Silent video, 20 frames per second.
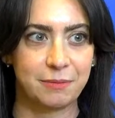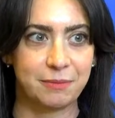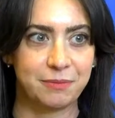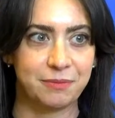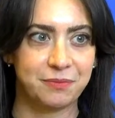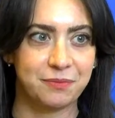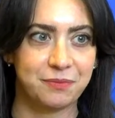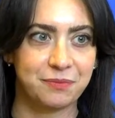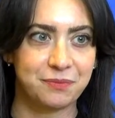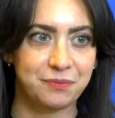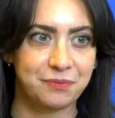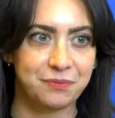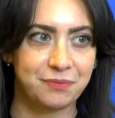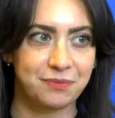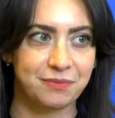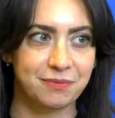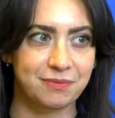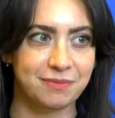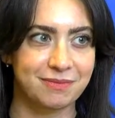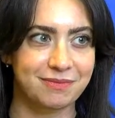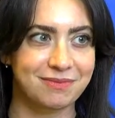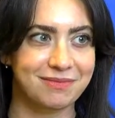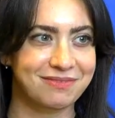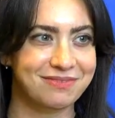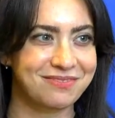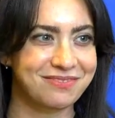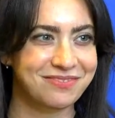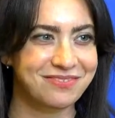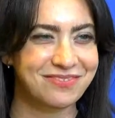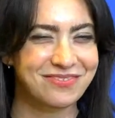
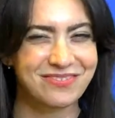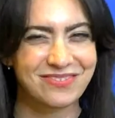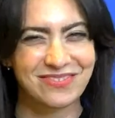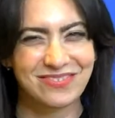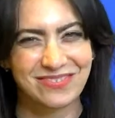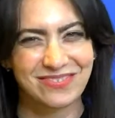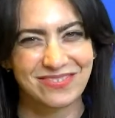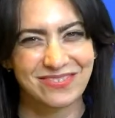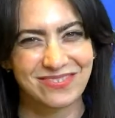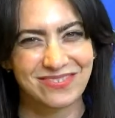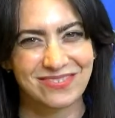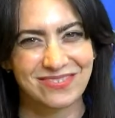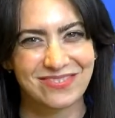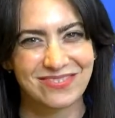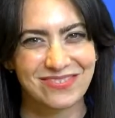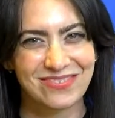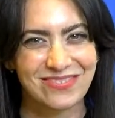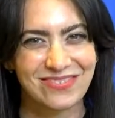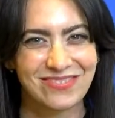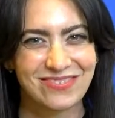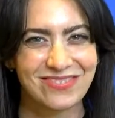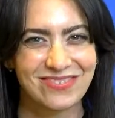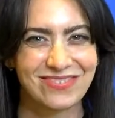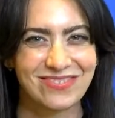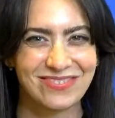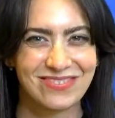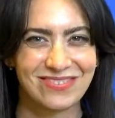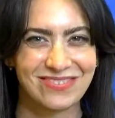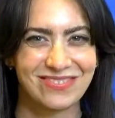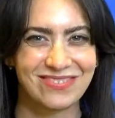
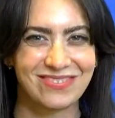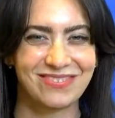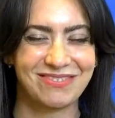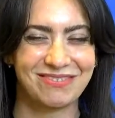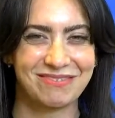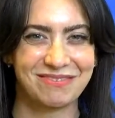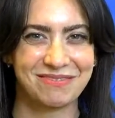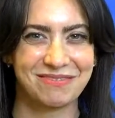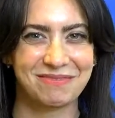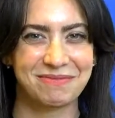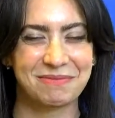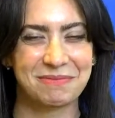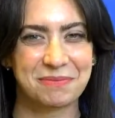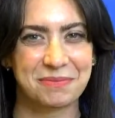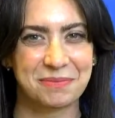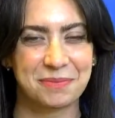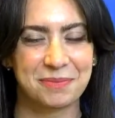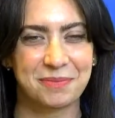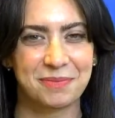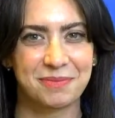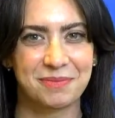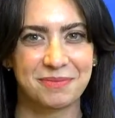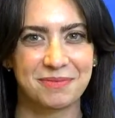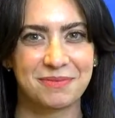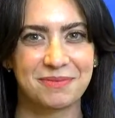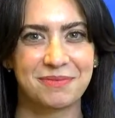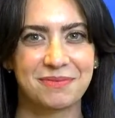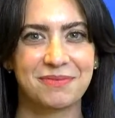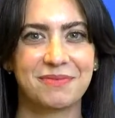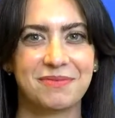
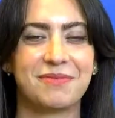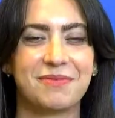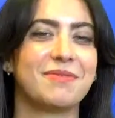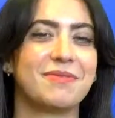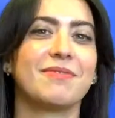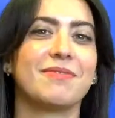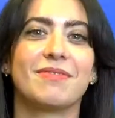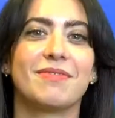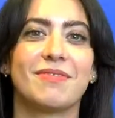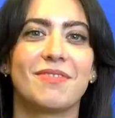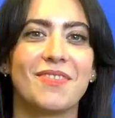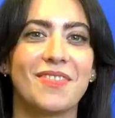No words are spoken by the person on screen.